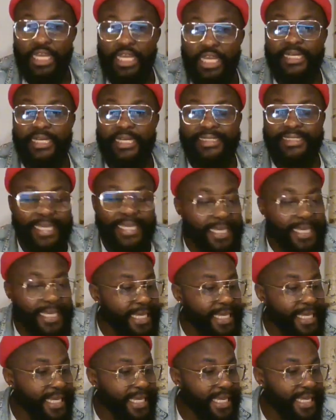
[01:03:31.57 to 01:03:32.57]

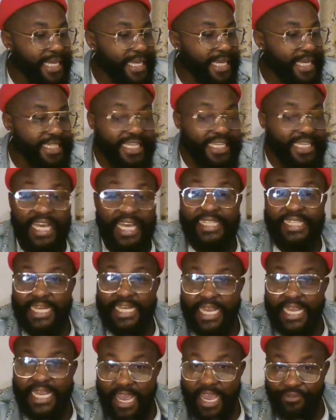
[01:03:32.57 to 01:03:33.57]
The letter
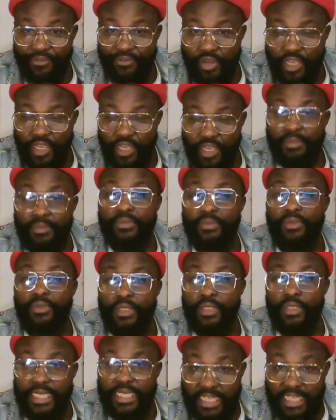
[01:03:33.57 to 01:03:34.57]
they gave to him,
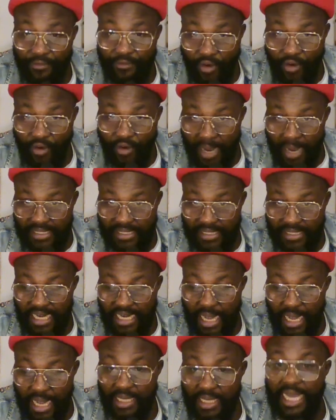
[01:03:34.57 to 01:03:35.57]
is it from Mazi
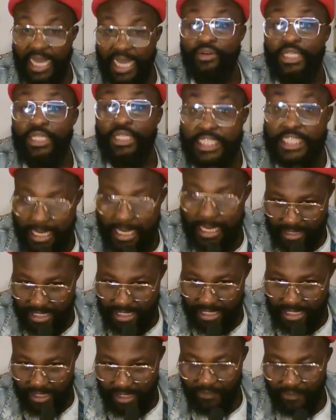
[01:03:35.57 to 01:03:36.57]
Nnamdi Kanu? Yes,
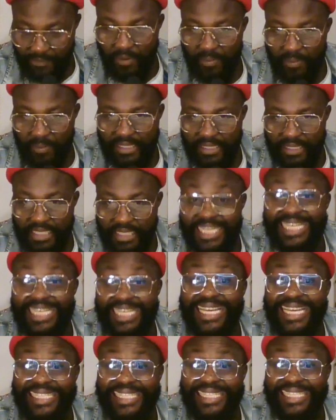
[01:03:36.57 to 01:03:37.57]
is it from Mazi?
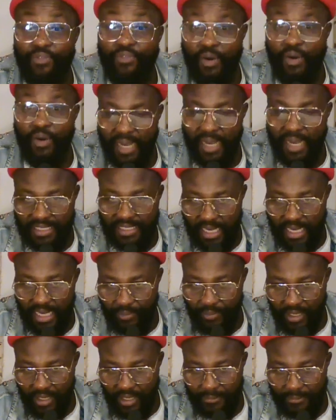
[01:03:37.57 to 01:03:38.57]
It is from Mazi
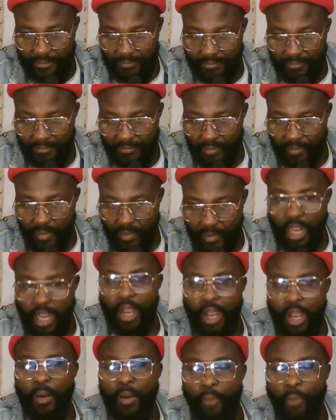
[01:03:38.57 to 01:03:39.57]
Nnamdi Kanu.
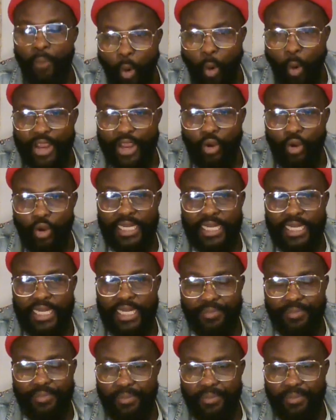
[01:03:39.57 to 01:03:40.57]
But we know that
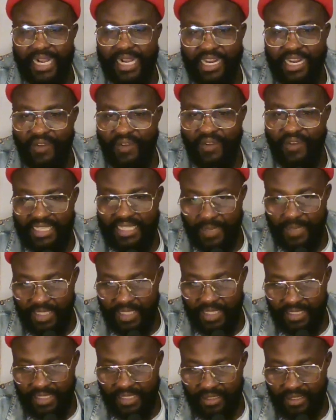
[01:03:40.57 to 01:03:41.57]
Iberima can never accept it.